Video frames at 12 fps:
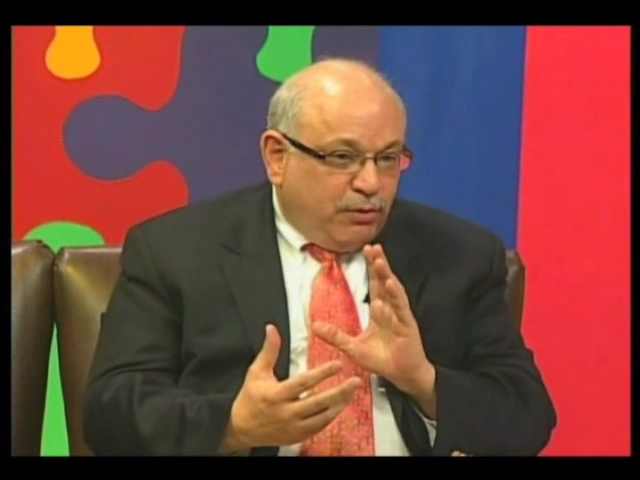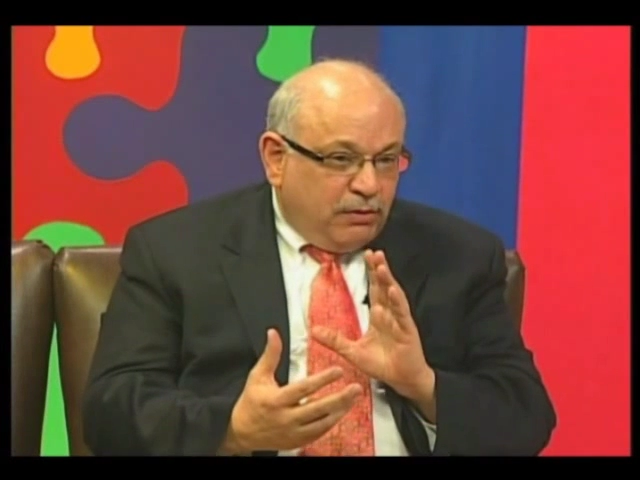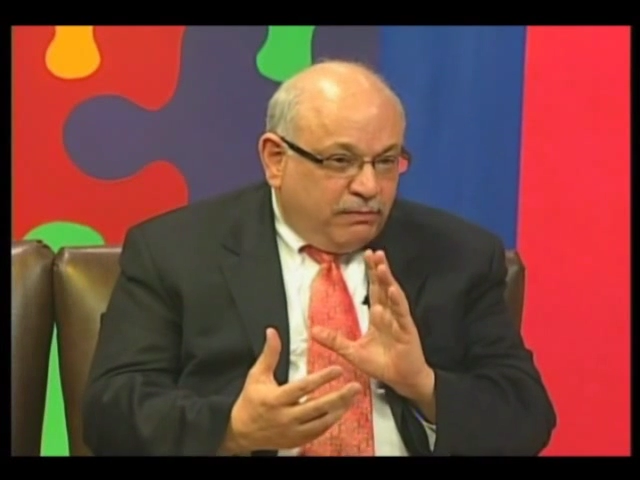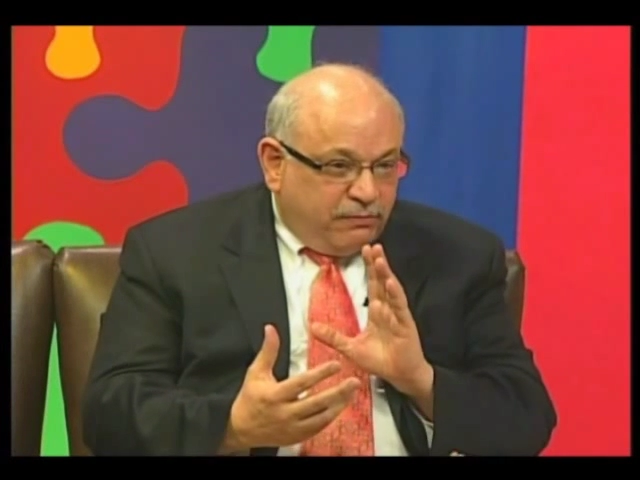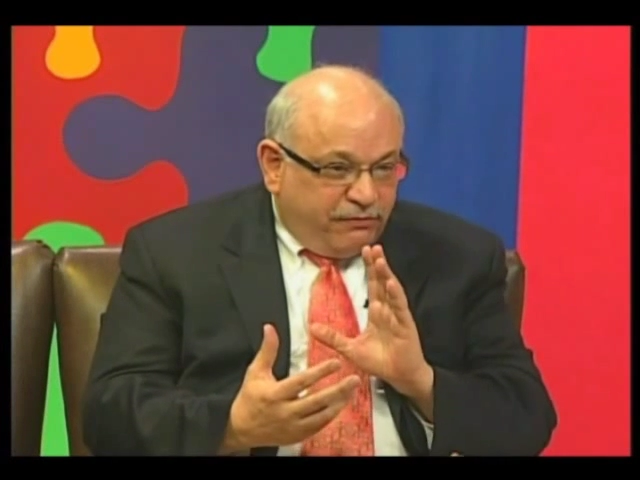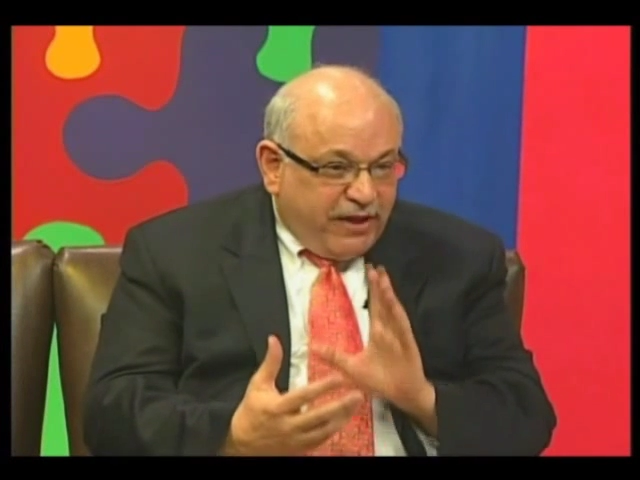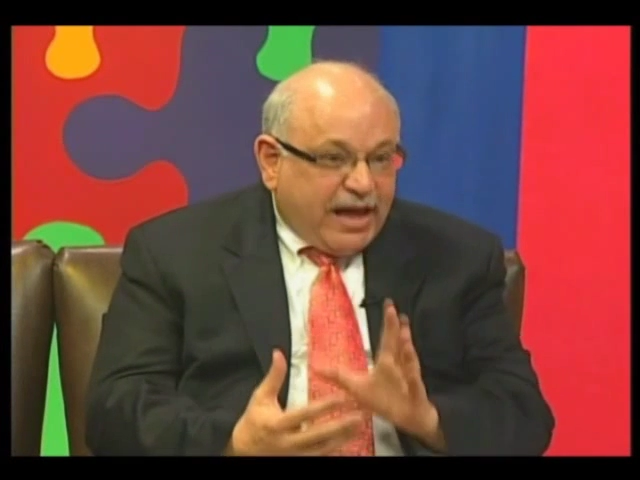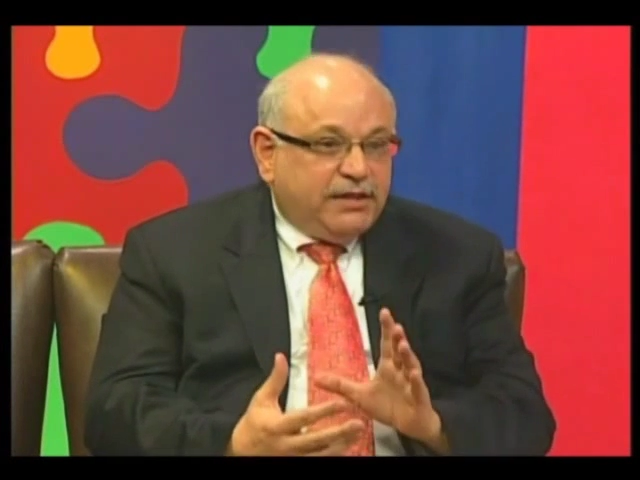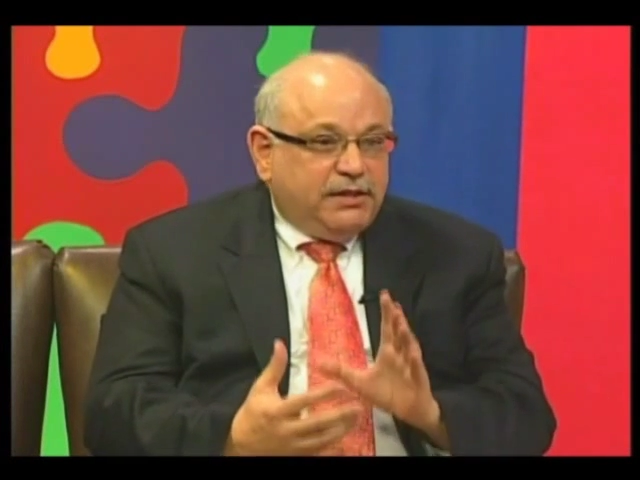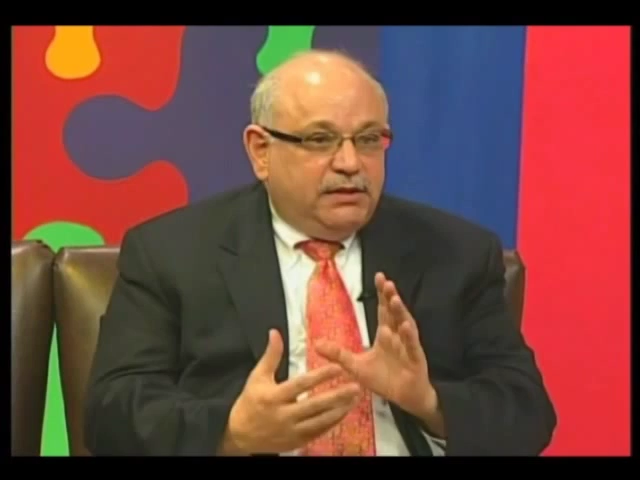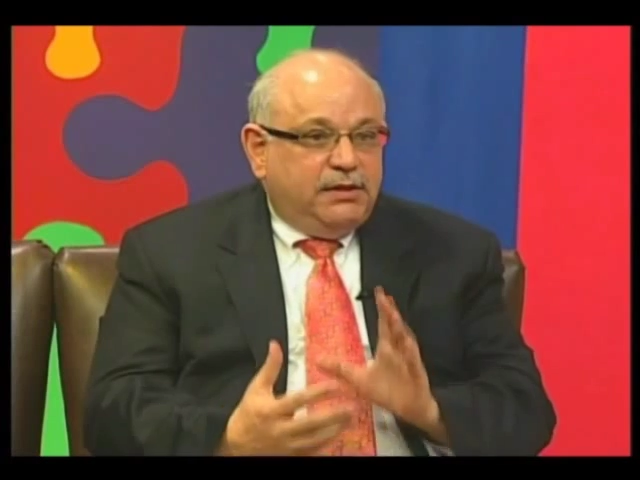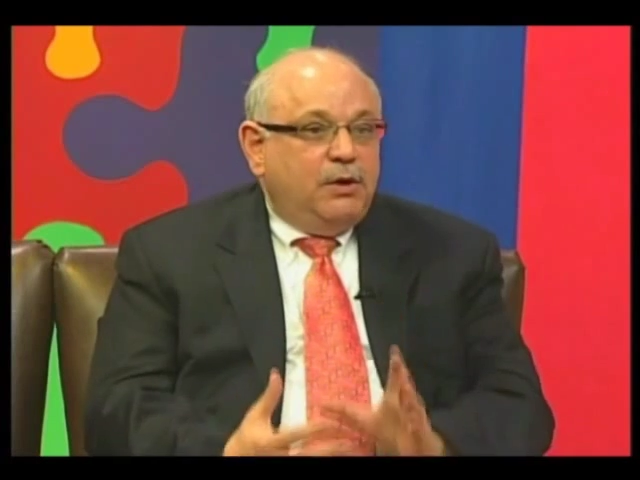fact
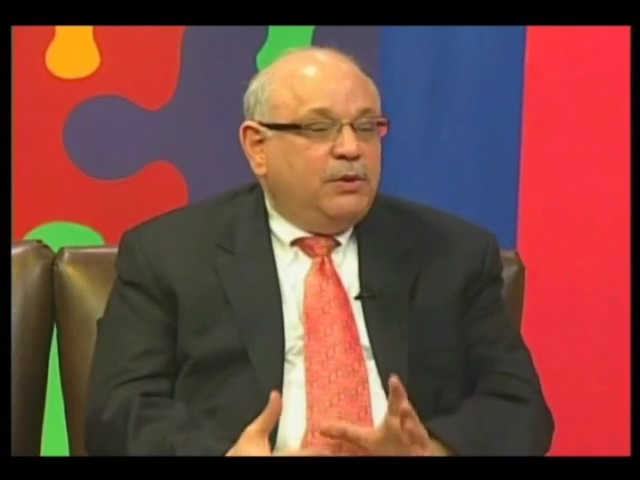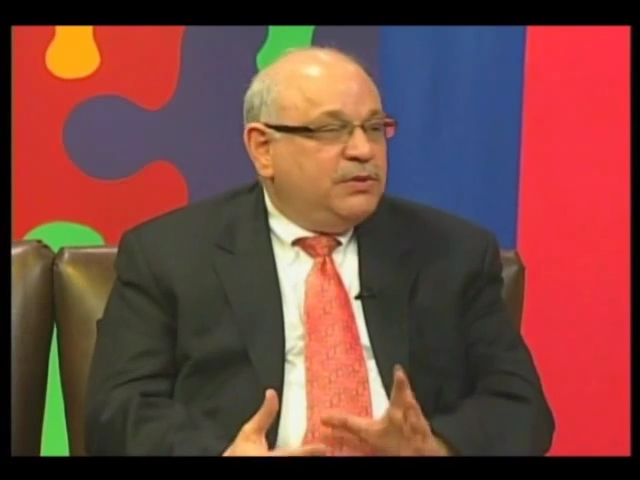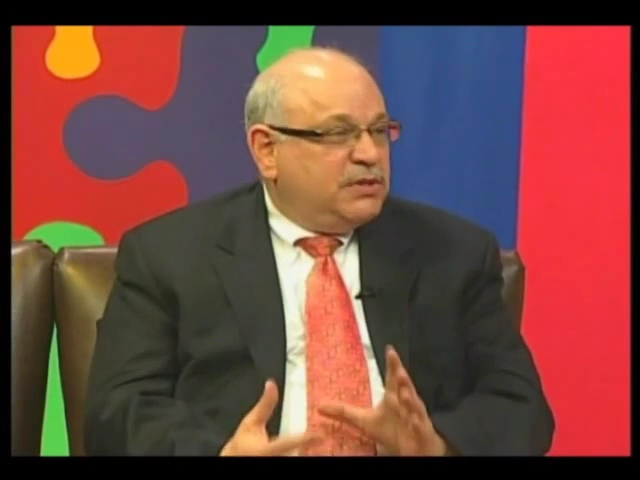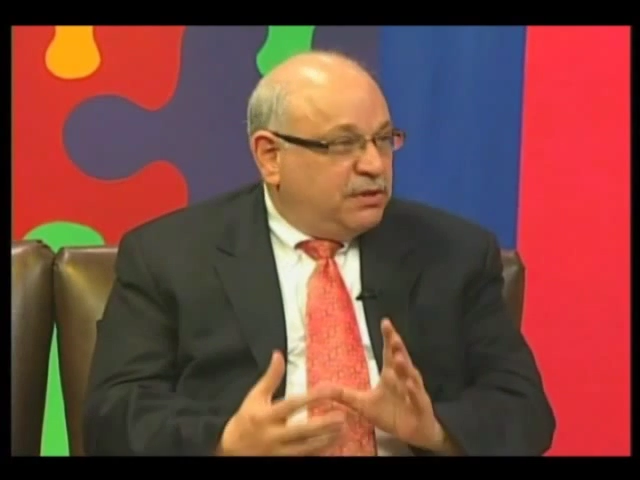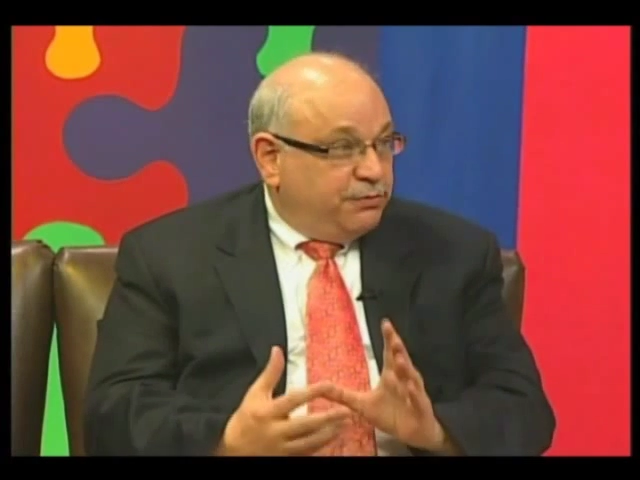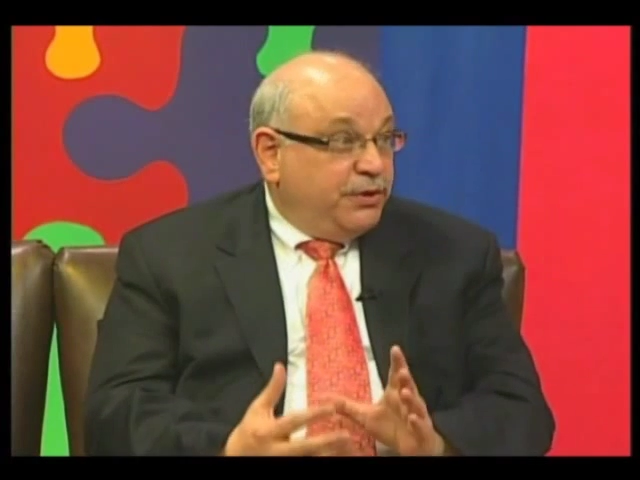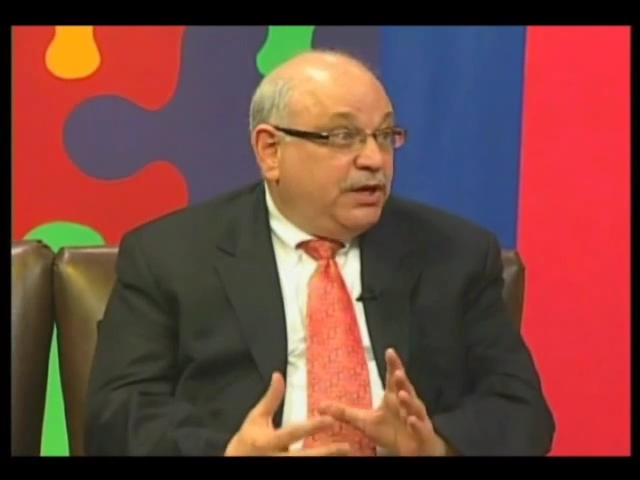that those three